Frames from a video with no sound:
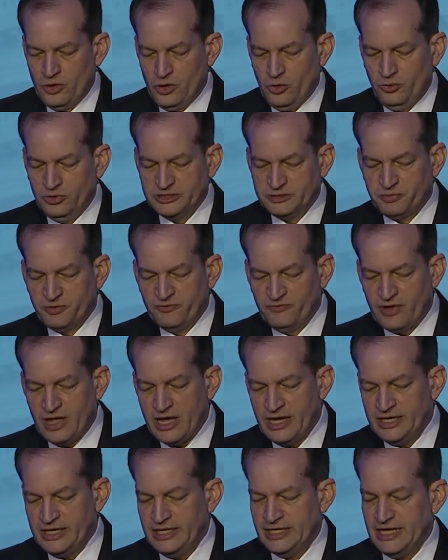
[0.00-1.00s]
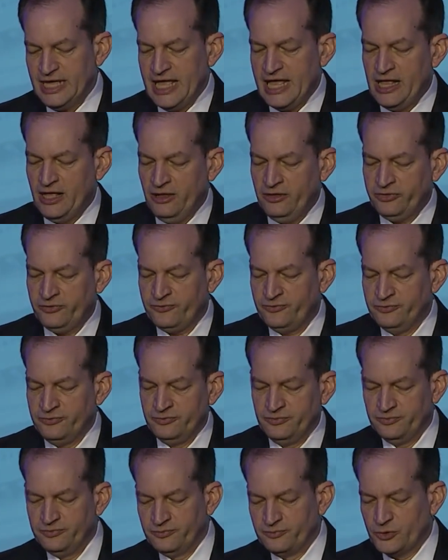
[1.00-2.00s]
who is providing health
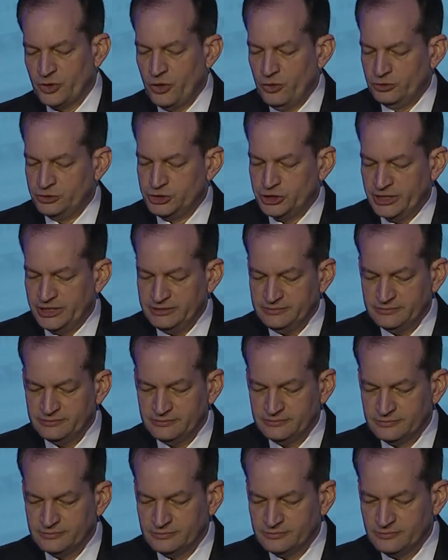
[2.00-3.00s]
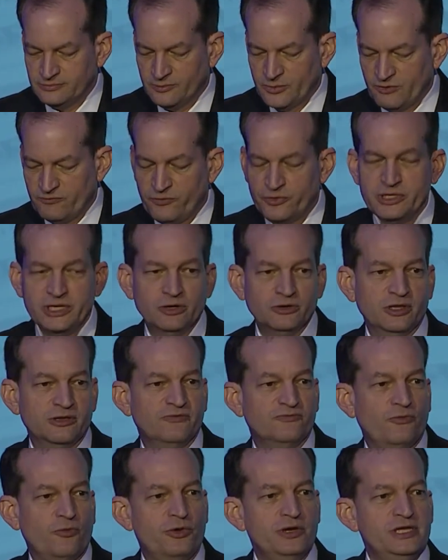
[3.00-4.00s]
coaching for nearly
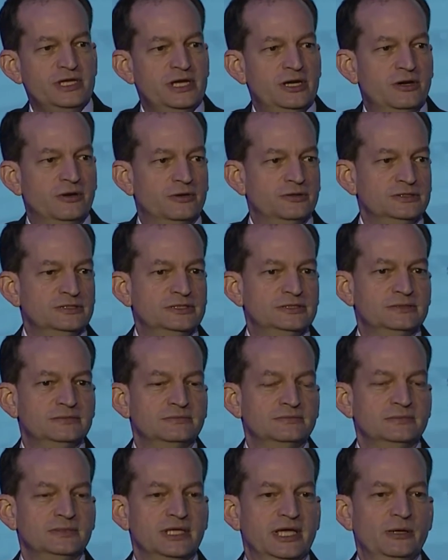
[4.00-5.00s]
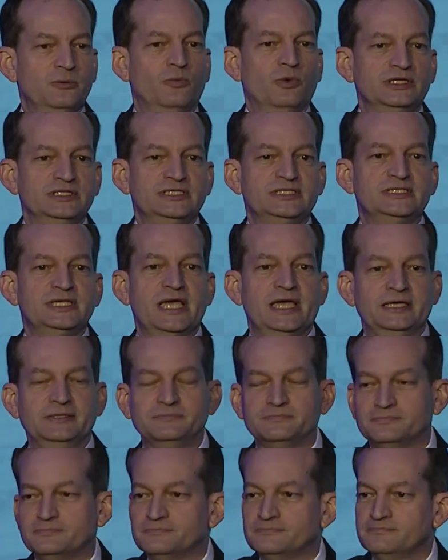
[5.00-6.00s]
4 years in one state.
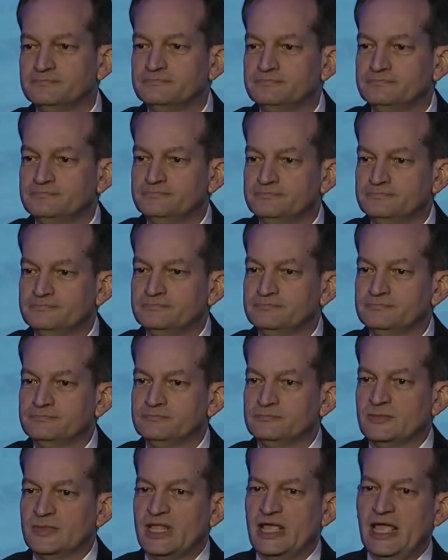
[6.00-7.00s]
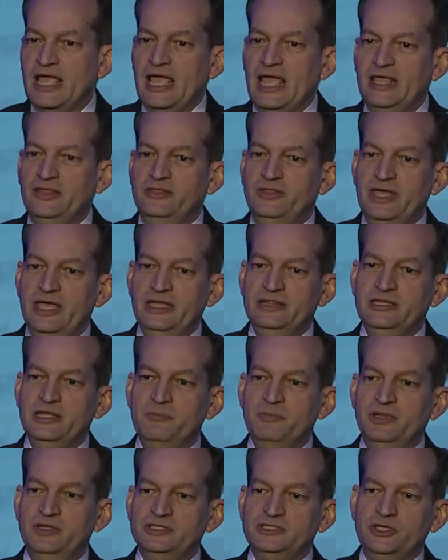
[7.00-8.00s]
And then the
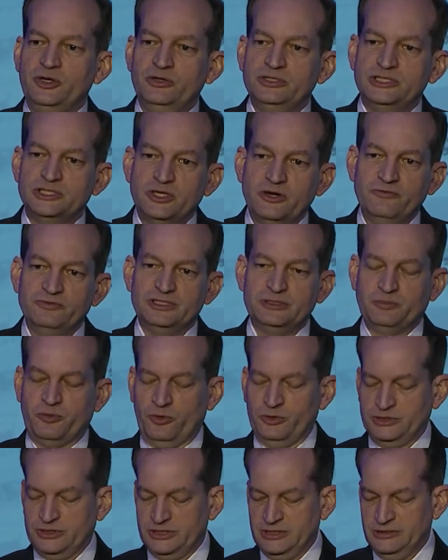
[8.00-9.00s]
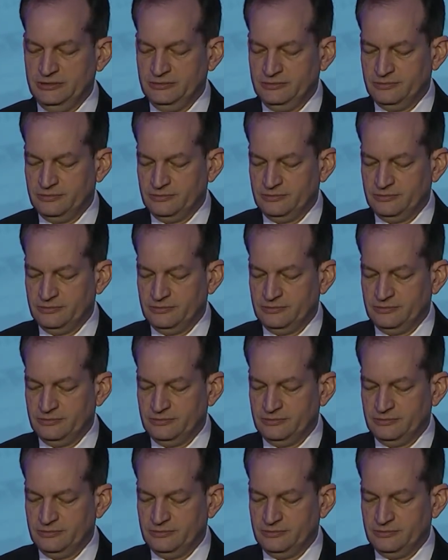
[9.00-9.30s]
military service person